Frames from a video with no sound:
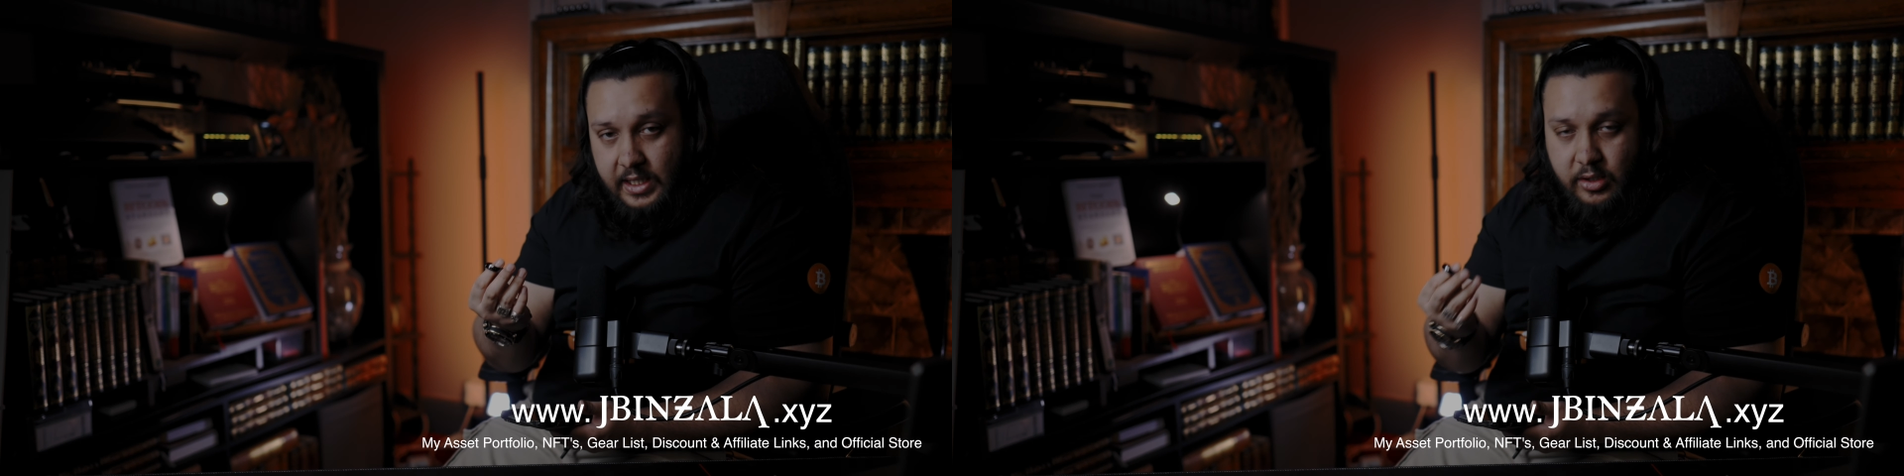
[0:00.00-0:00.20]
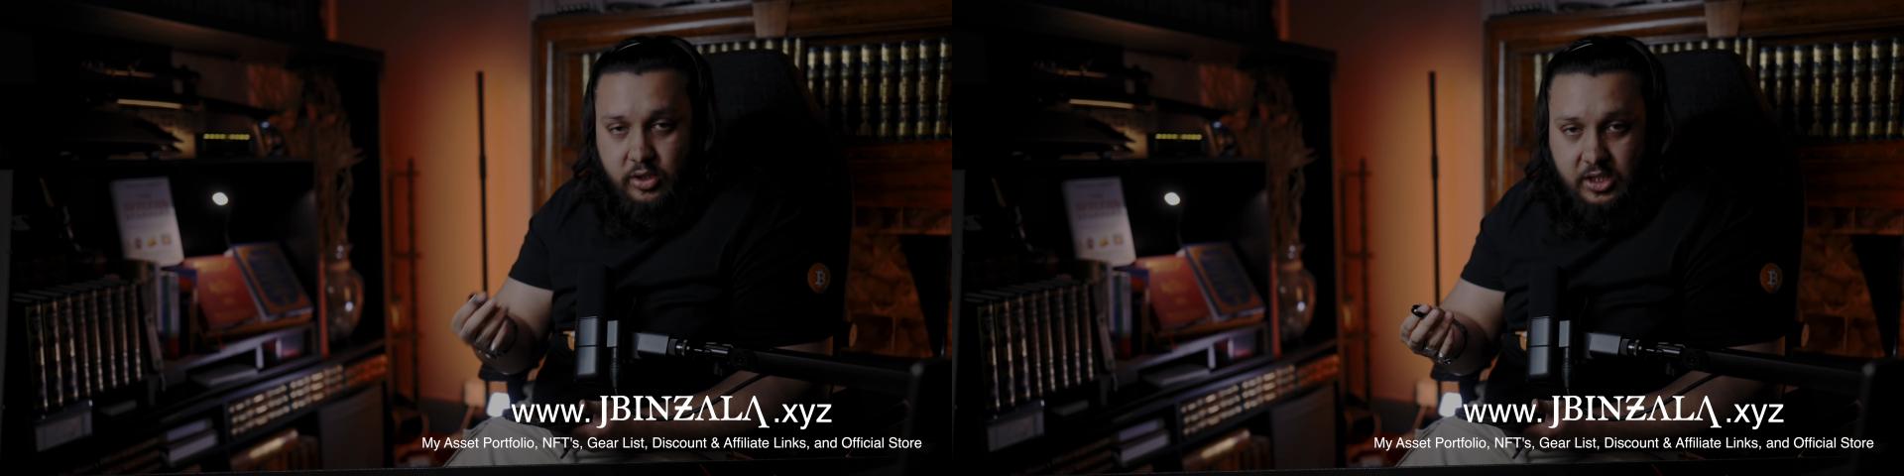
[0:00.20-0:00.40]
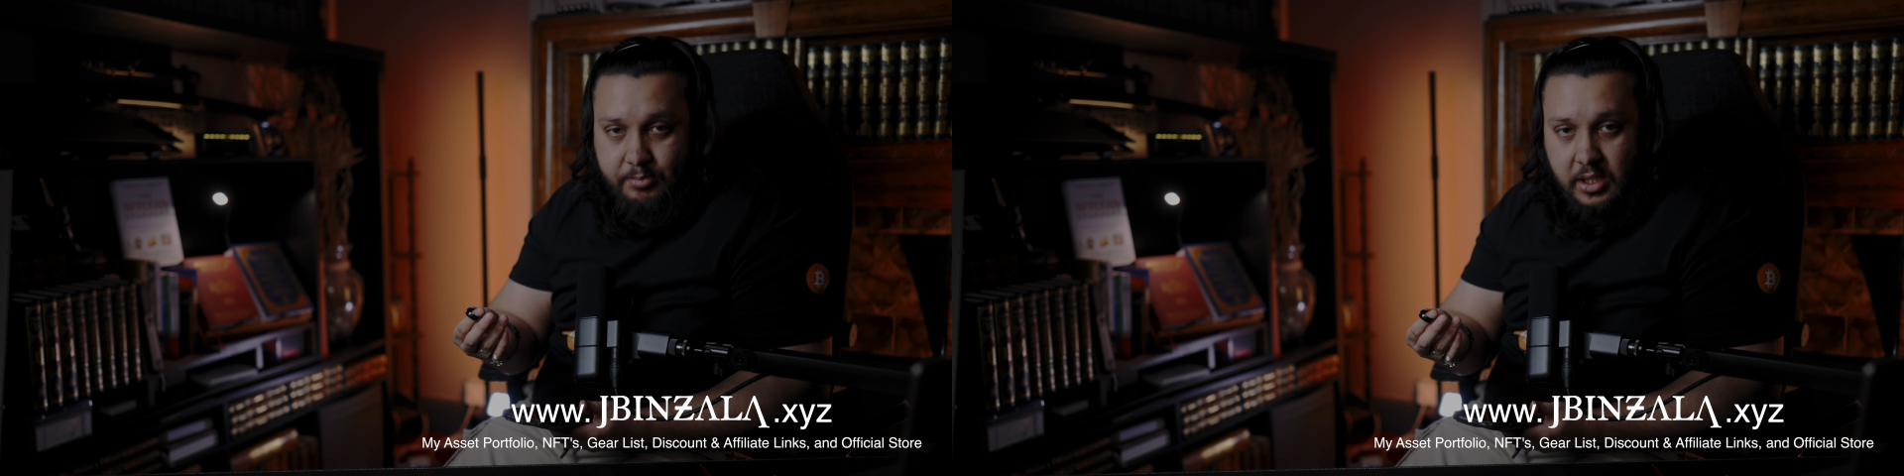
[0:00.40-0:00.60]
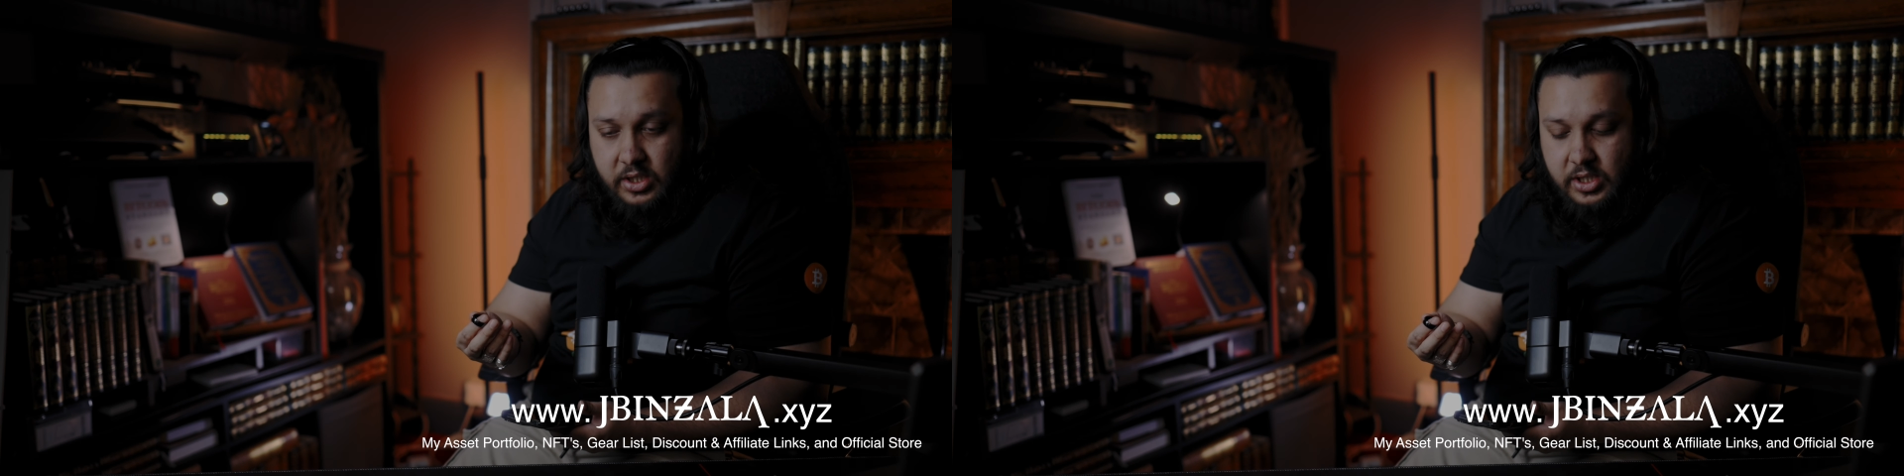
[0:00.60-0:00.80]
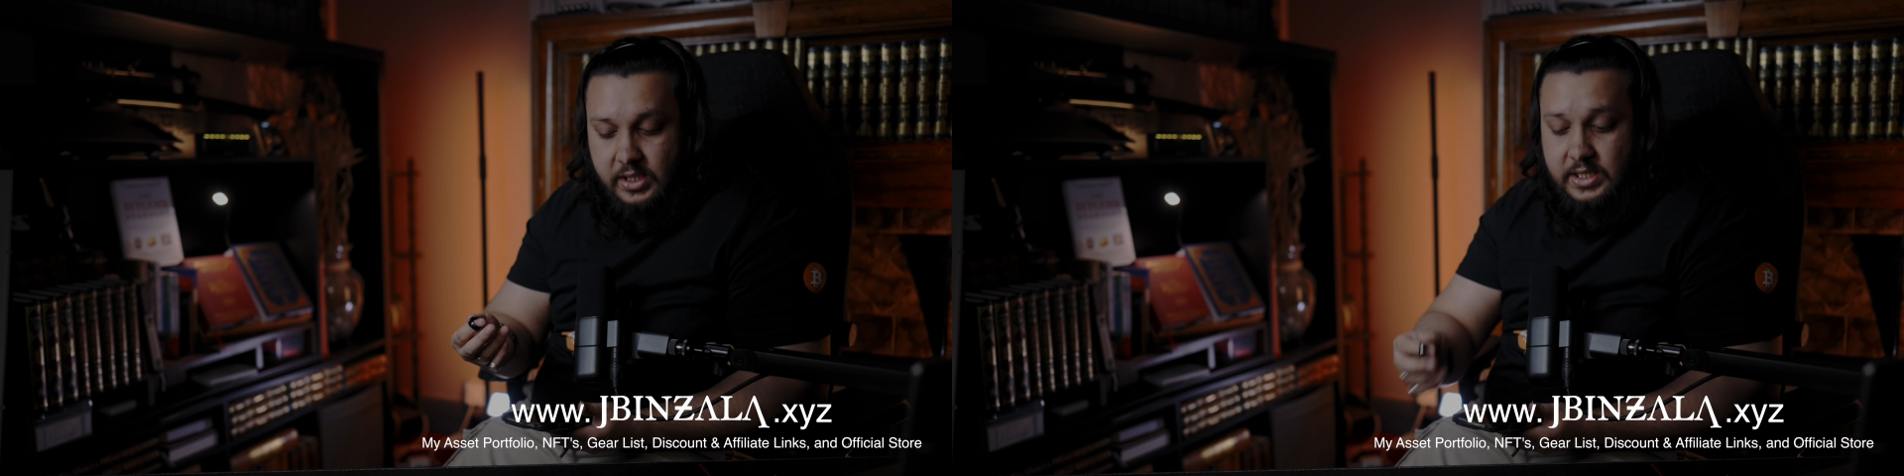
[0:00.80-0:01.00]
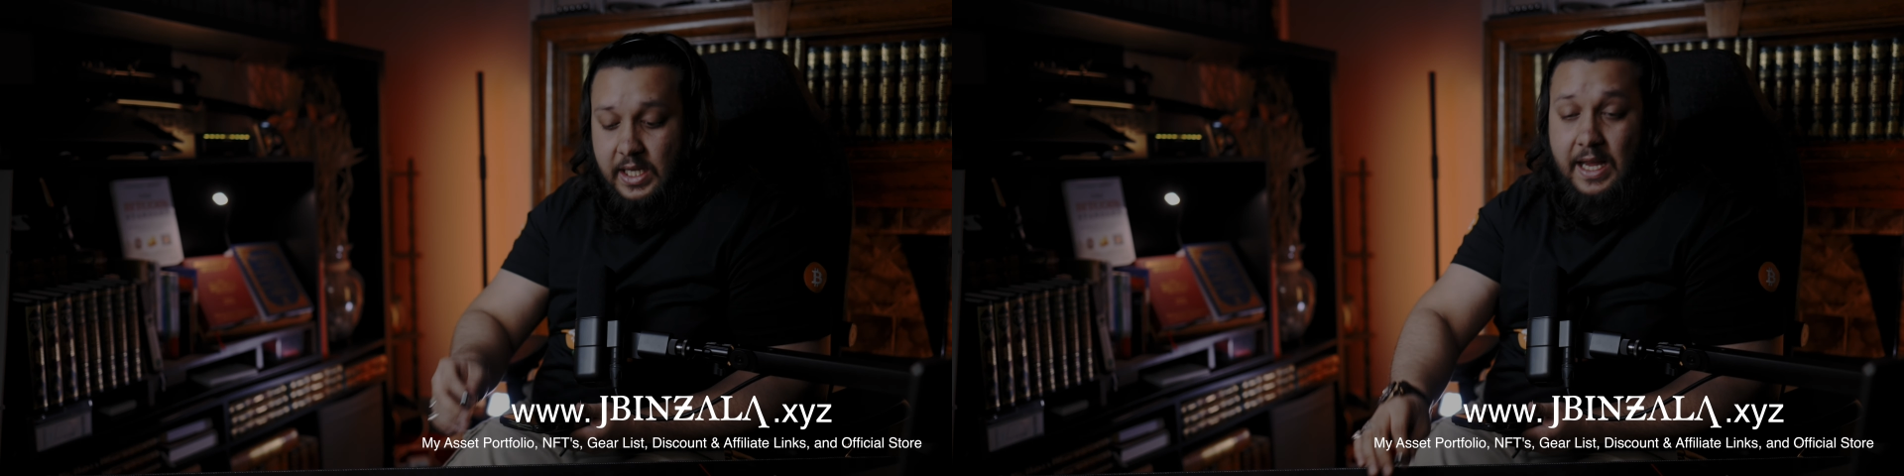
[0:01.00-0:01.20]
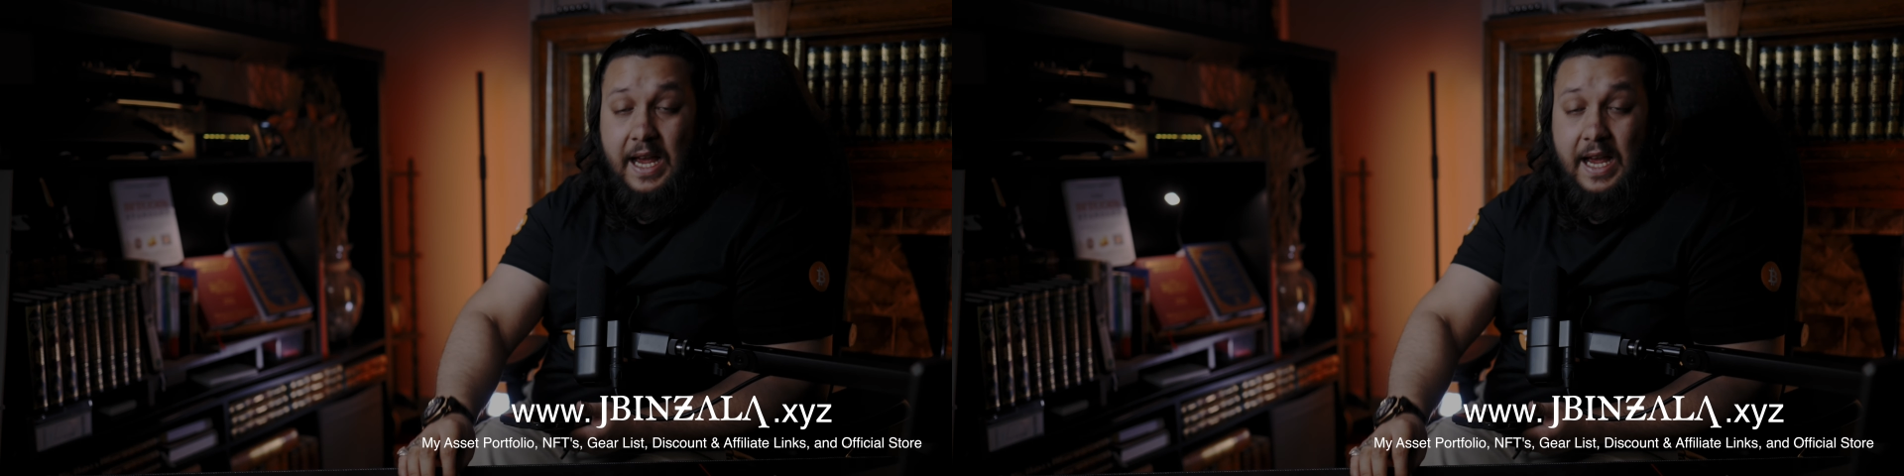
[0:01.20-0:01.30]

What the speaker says: that you just purchased